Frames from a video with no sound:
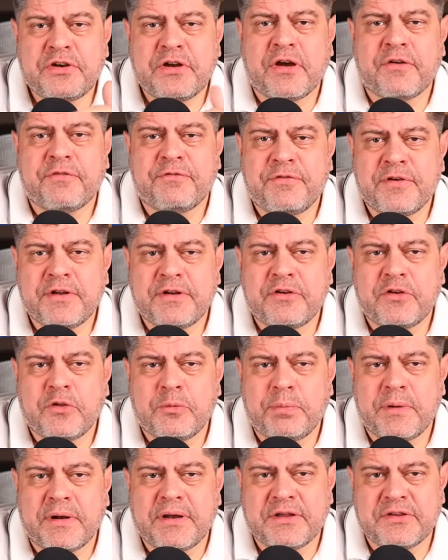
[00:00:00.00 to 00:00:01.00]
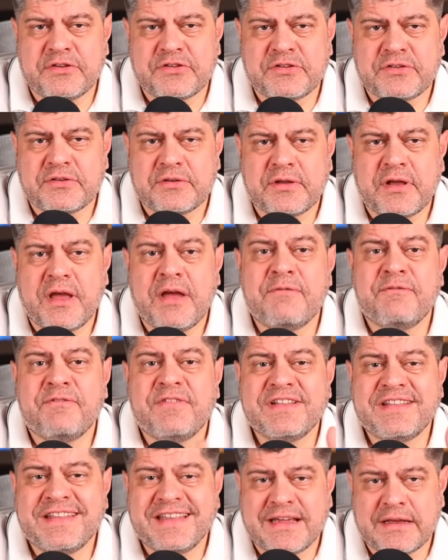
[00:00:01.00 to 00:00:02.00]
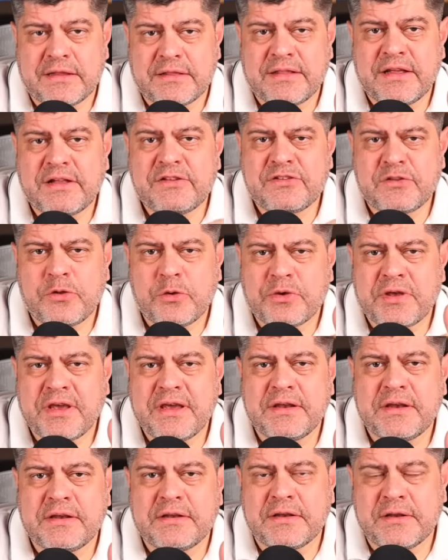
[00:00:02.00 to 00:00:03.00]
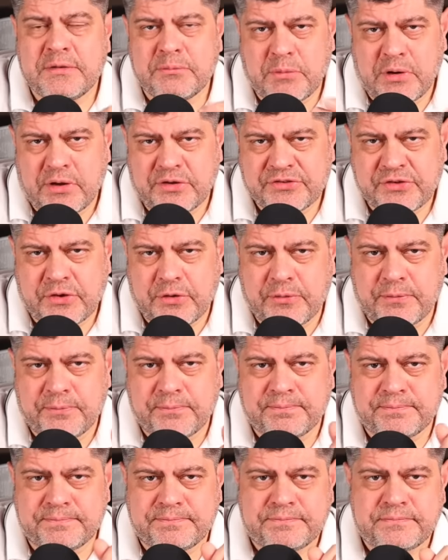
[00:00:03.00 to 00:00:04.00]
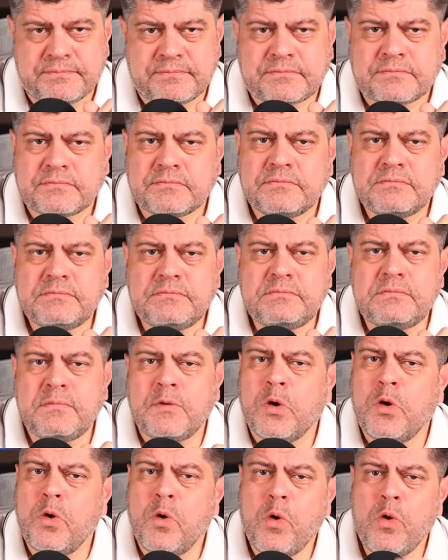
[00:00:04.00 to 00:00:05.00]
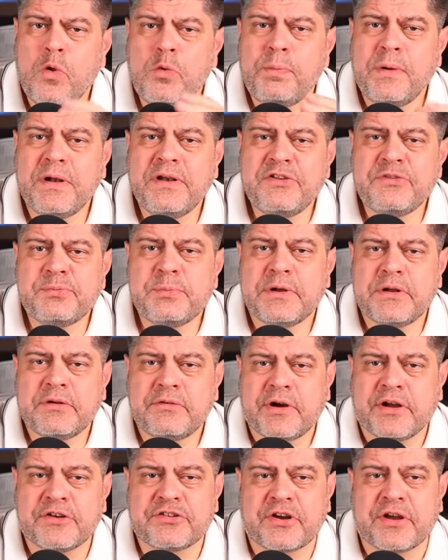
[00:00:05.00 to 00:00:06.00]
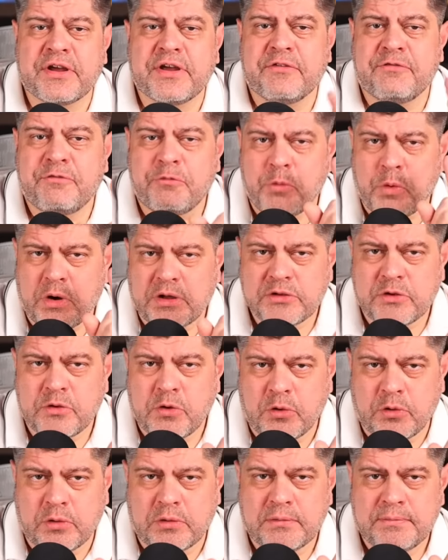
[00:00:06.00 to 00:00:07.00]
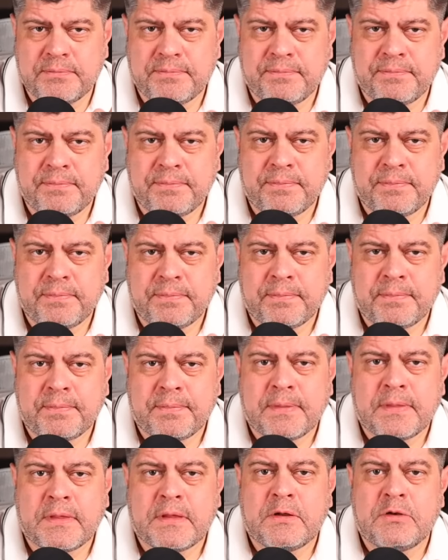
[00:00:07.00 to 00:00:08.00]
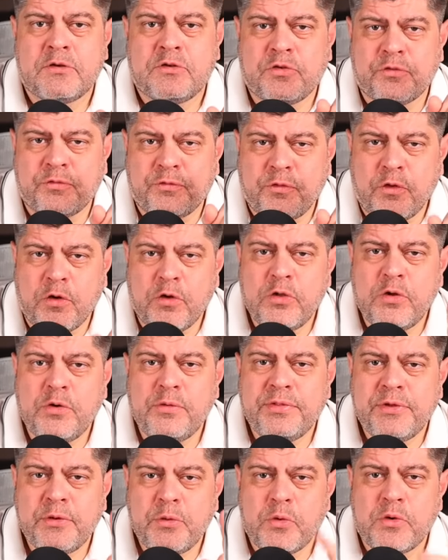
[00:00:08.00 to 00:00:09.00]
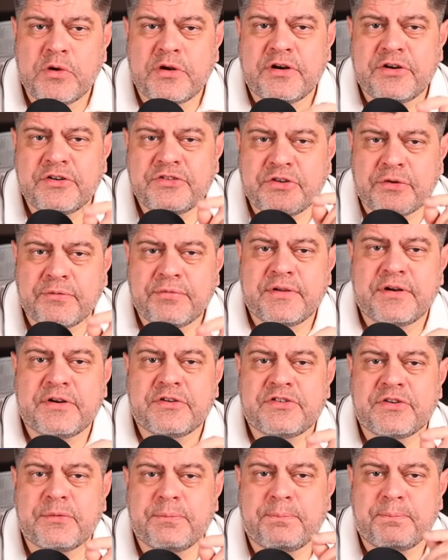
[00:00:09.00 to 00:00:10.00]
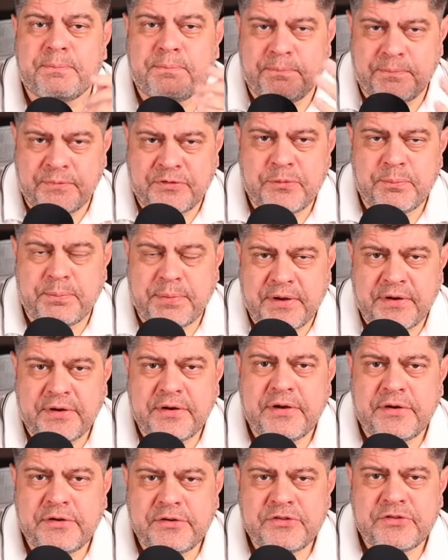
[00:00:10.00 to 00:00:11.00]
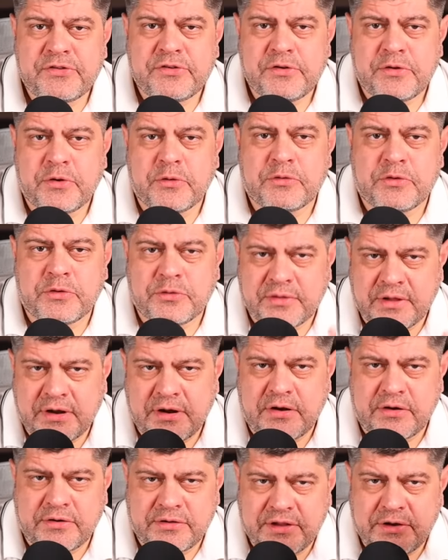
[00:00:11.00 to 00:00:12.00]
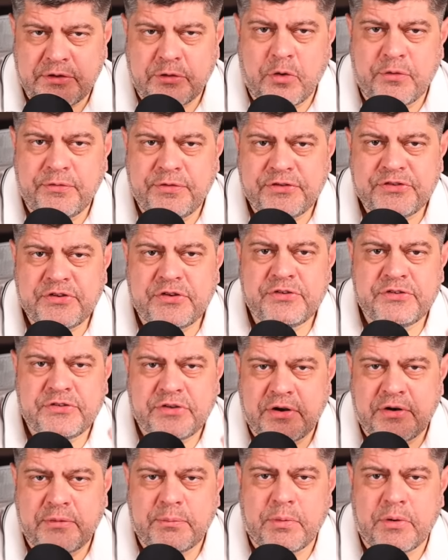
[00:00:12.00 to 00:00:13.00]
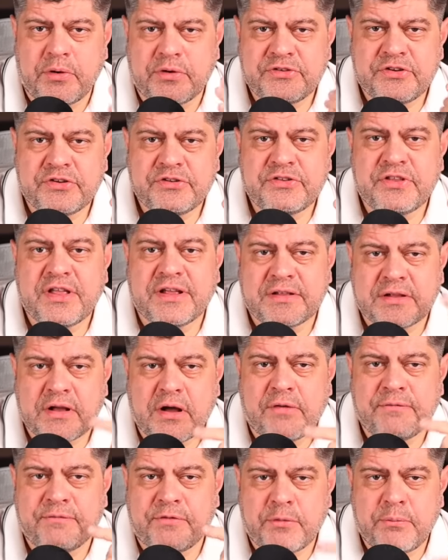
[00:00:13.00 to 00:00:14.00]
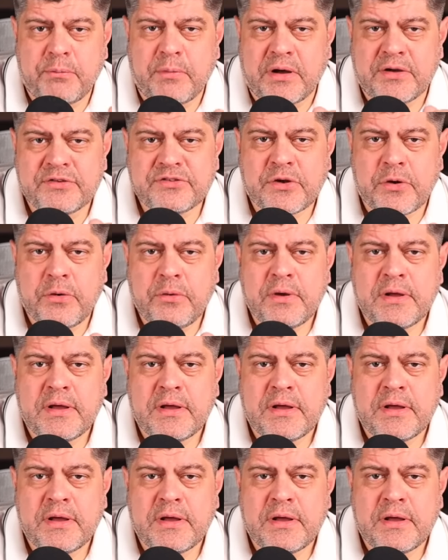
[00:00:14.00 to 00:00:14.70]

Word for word: of Federal Police, MVD, that's located in Moscow. All policemen in Russia have one goal: to follow the orders of their superiors, you know, to their officers, their bosses that come from Moscow.